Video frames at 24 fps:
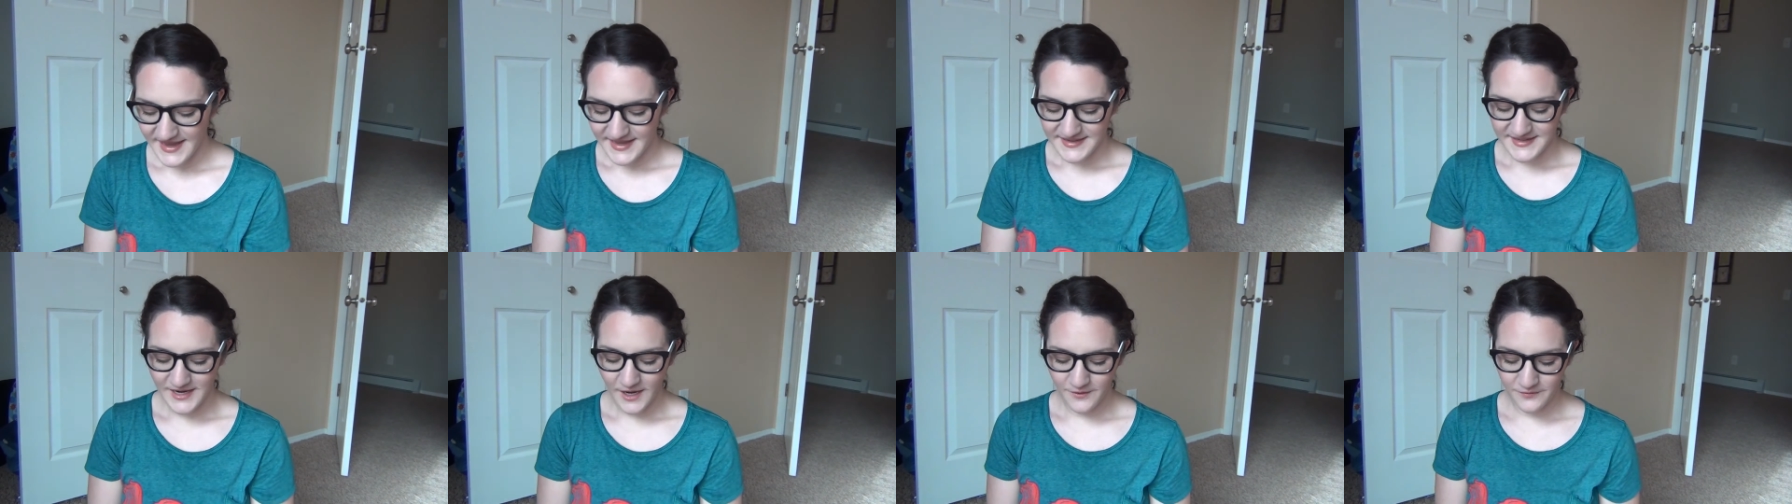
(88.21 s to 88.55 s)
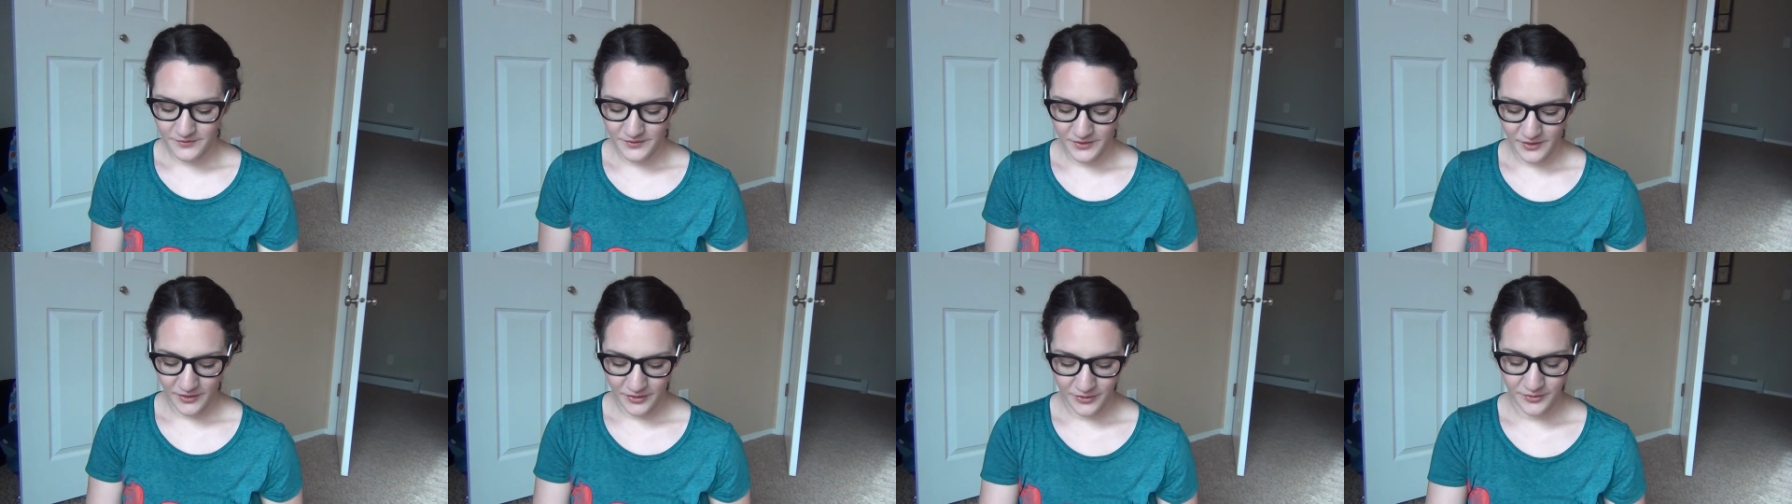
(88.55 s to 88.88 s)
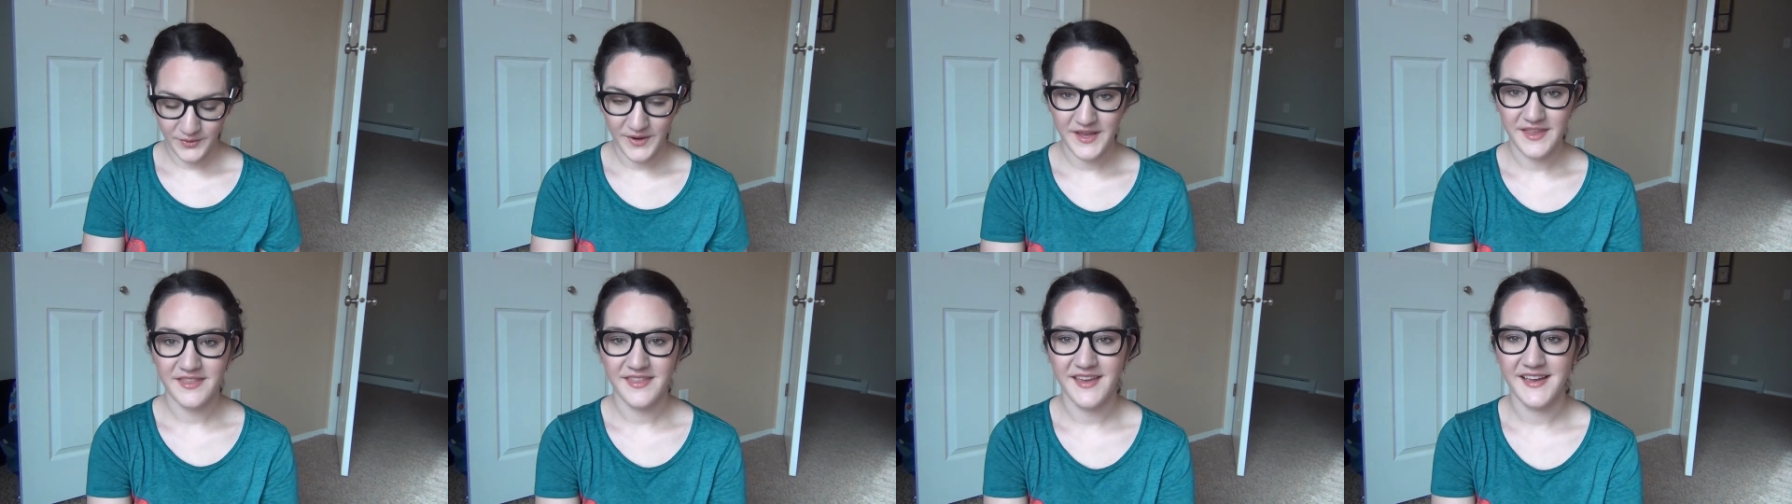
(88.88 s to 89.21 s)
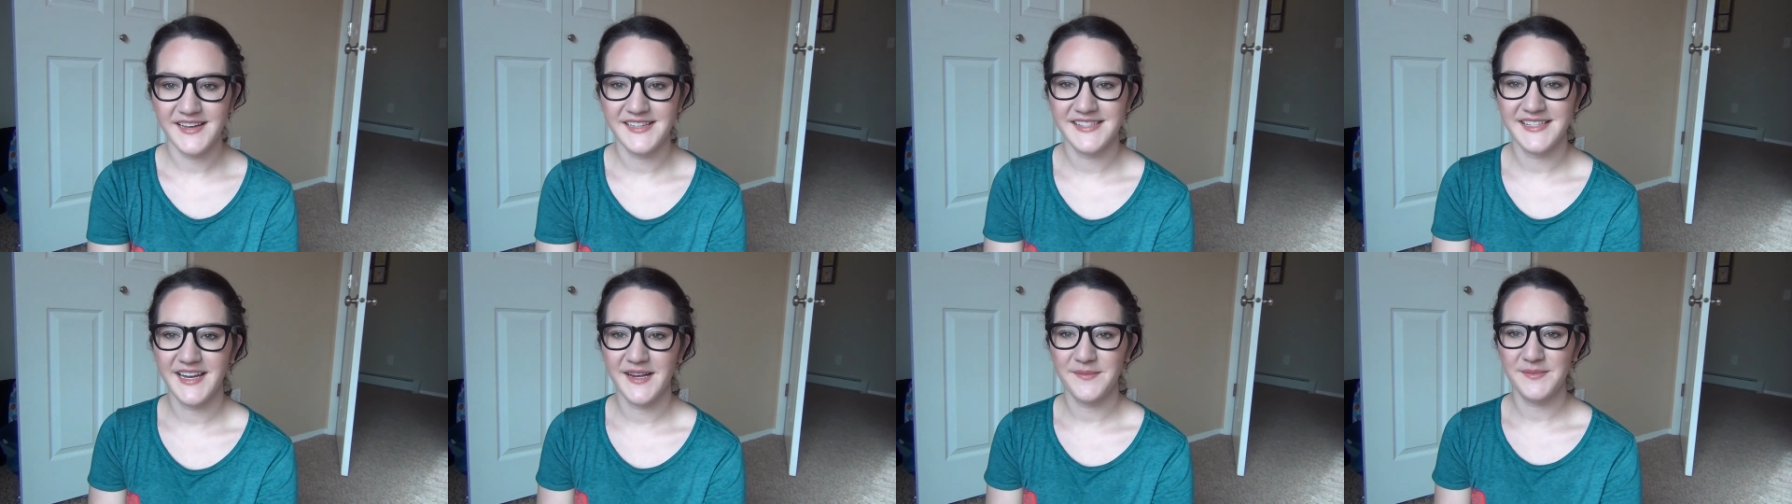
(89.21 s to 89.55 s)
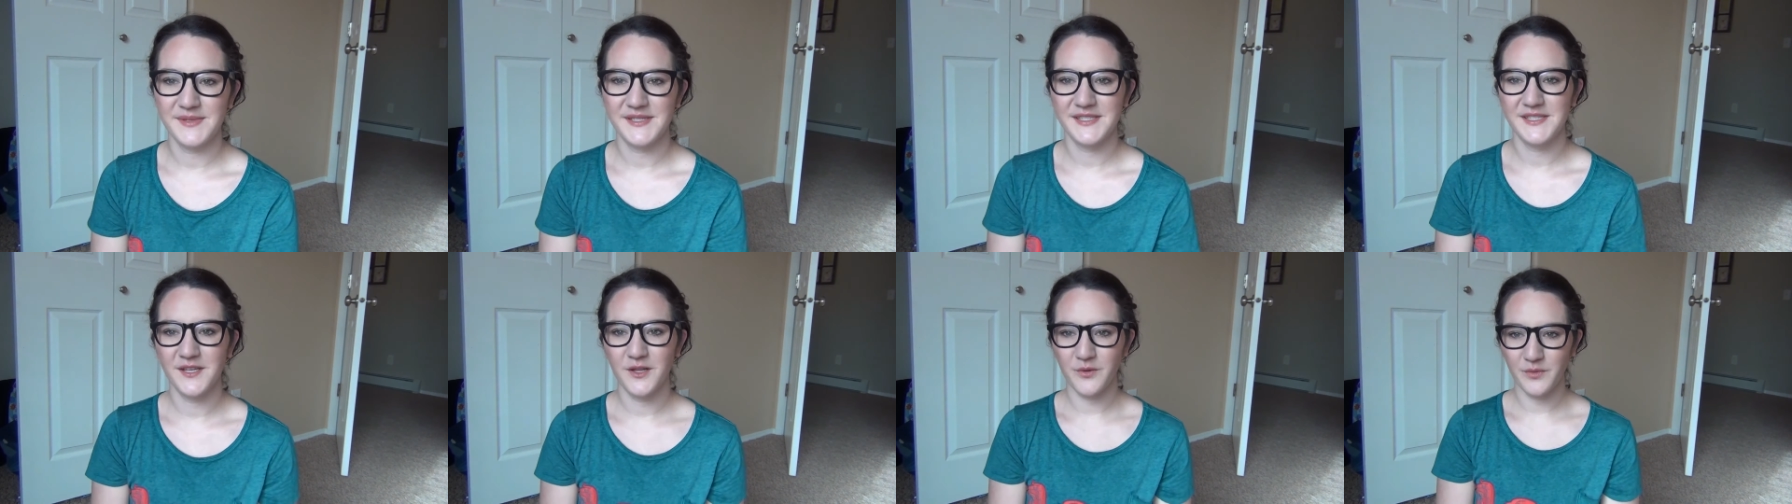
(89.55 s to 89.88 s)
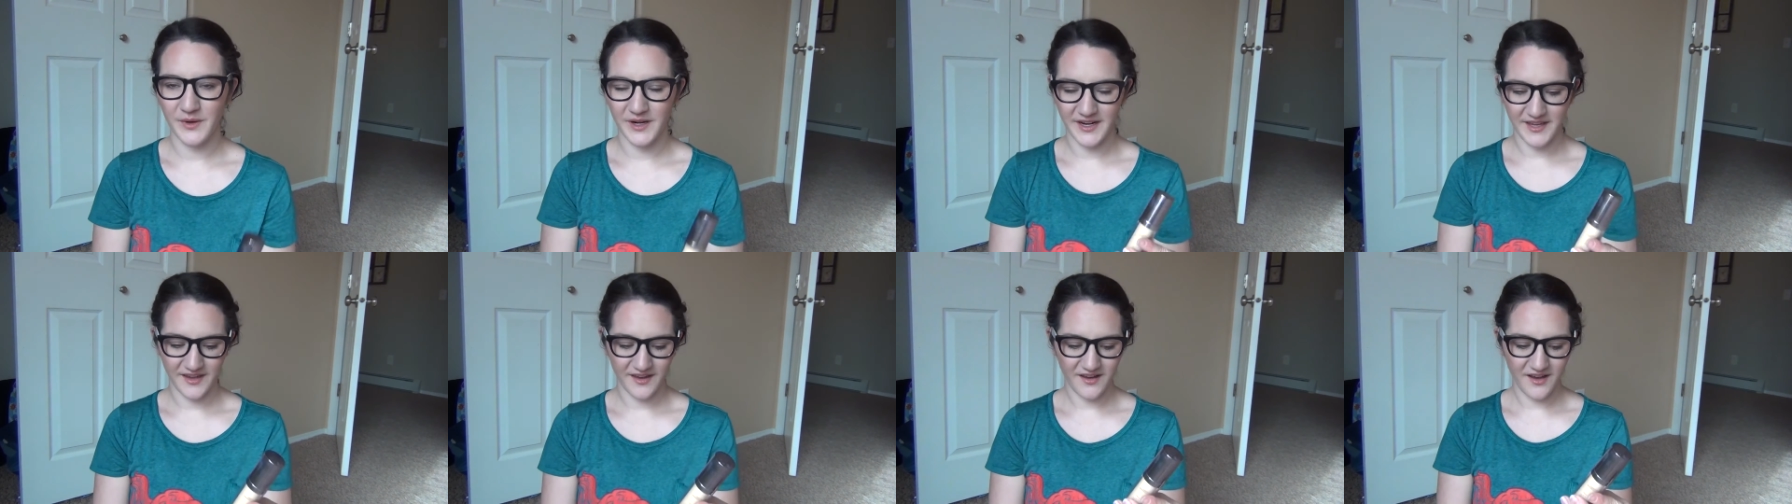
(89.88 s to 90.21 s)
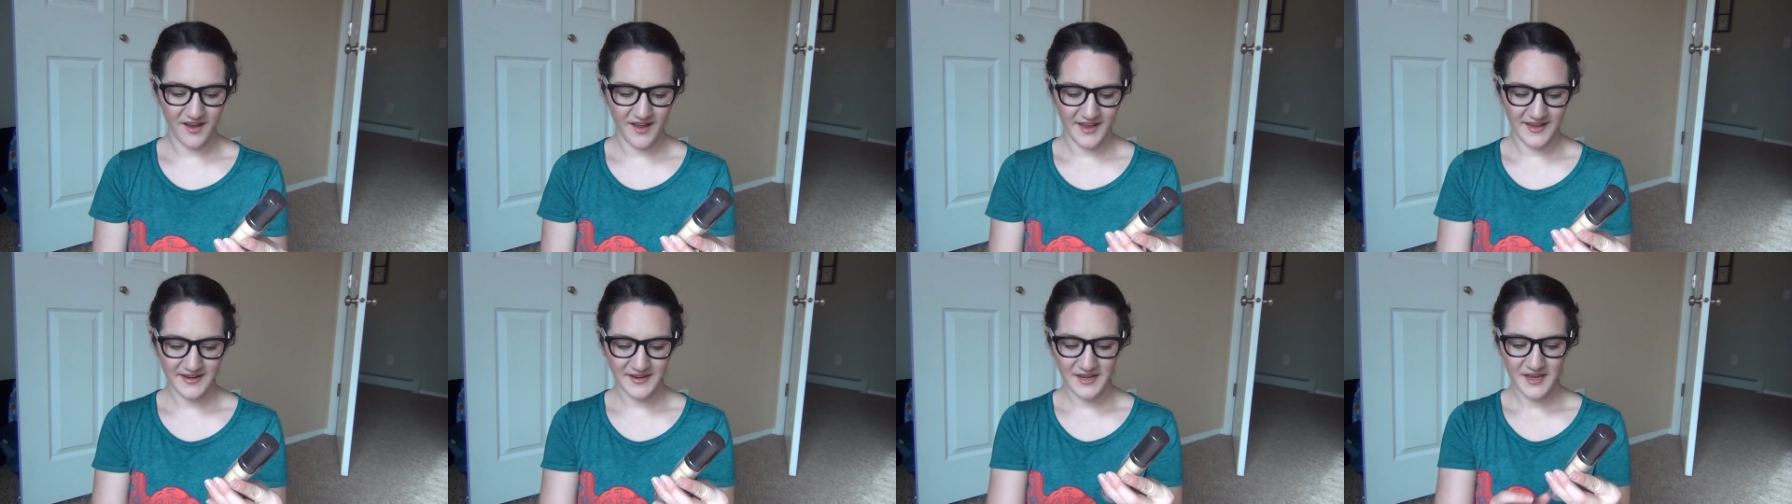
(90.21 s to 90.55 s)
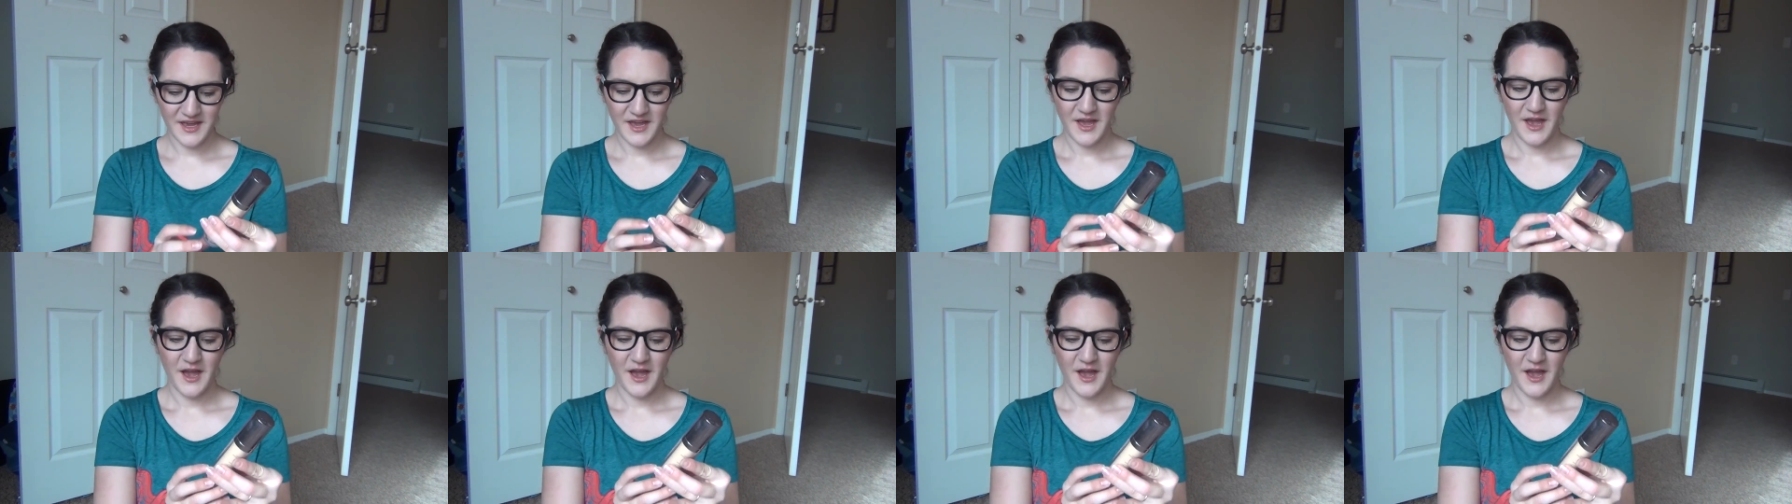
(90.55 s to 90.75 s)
Now for the 3 things that I'm still working on.